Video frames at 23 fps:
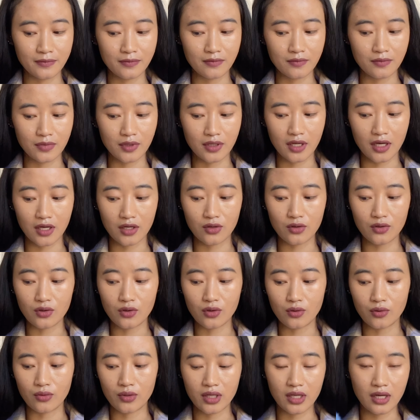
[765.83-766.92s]
But I don't know
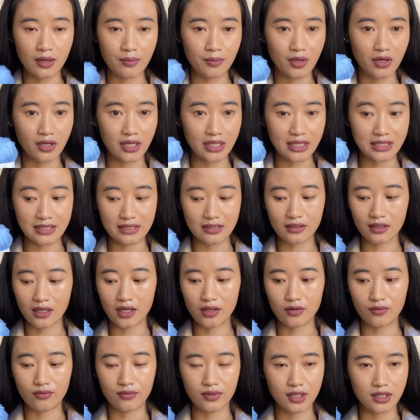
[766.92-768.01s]
when I'm gonna start
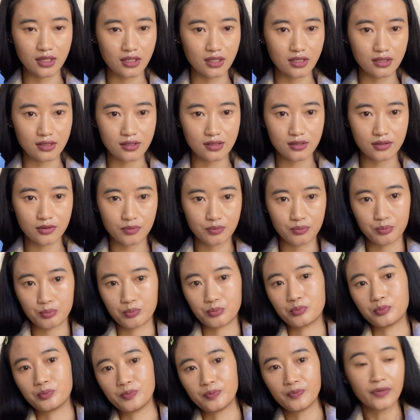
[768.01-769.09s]
with this.
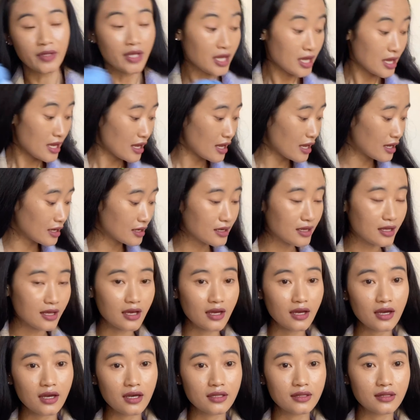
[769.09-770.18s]
And yeah,
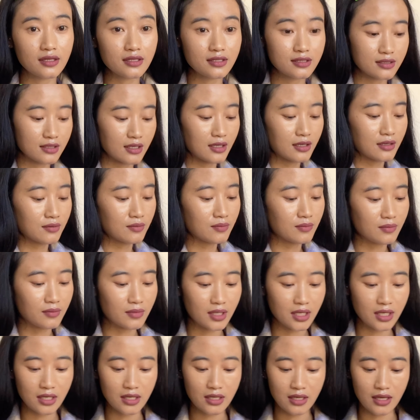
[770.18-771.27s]
they sent
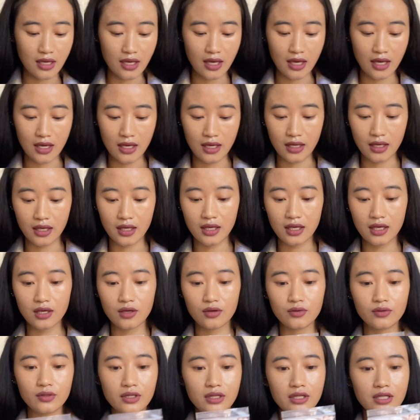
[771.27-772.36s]
me a
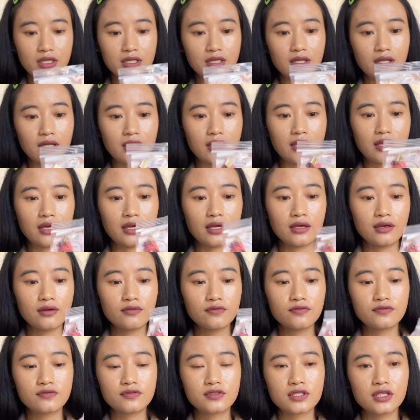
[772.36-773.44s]
cute little
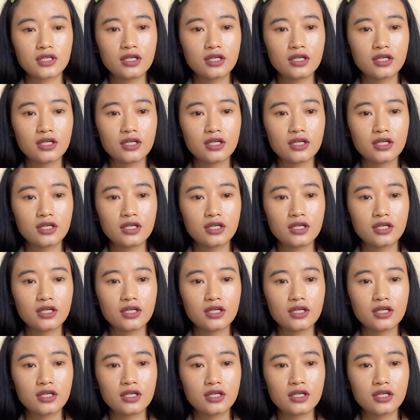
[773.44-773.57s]
gift.